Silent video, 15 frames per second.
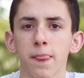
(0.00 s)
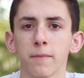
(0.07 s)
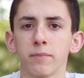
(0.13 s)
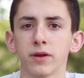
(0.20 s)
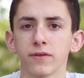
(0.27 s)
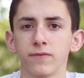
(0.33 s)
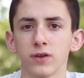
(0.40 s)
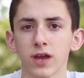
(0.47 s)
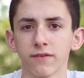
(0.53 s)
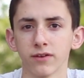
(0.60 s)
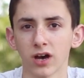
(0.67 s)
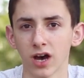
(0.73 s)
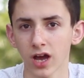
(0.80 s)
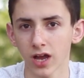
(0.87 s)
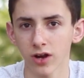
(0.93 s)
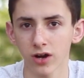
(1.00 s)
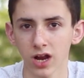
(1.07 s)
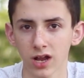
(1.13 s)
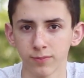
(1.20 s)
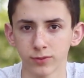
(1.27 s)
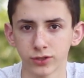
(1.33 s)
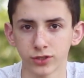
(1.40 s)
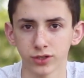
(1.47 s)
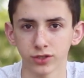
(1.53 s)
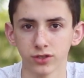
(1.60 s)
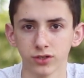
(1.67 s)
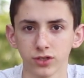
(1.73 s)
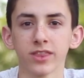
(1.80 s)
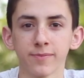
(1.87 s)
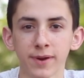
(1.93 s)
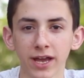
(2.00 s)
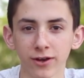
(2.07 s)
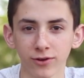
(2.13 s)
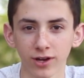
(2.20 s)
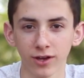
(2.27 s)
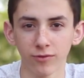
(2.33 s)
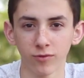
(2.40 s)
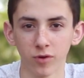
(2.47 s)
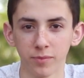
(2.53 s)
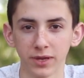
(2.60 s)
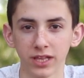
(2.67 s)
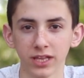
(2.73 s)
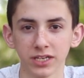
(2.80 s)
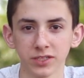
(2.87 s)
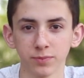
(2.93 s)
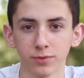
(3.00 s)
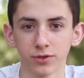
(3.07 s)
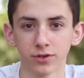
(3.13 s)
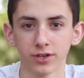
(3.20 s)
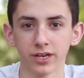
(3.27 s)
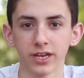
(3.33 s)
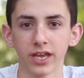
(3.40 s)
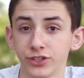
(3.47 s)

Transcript: But if you have a higher aperture, the background will be less blurry.